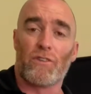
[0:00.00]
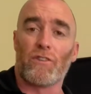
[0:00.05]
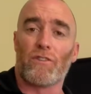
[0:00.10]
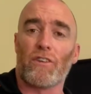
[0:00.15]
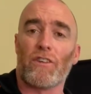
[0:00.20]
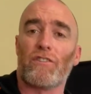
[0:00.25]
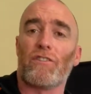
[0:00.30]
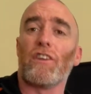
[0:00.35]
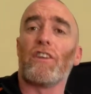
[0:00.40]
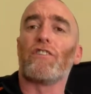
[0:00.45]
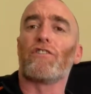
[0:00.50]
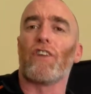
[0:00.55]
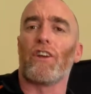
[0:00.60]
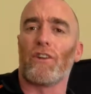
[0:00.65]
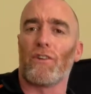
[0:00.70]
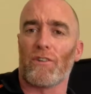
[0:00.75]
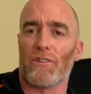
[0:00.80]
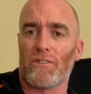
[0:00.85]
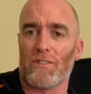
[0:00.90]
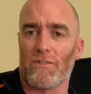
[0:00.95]
is a
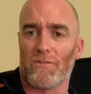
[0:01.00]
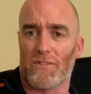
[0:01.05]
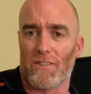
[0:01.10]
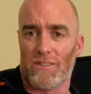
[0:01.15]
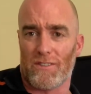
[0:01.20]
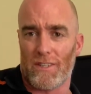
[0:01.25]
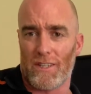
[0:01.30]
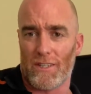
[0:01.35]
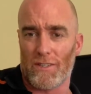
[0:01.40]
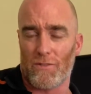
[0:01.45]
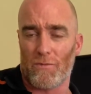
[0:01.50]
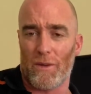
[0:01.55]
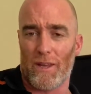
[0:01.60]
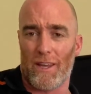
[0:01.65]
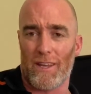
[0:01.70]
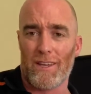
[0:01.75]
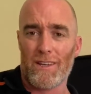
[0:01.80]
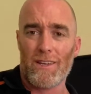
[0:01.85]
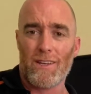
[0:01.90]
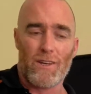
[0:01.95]
degenerative disease where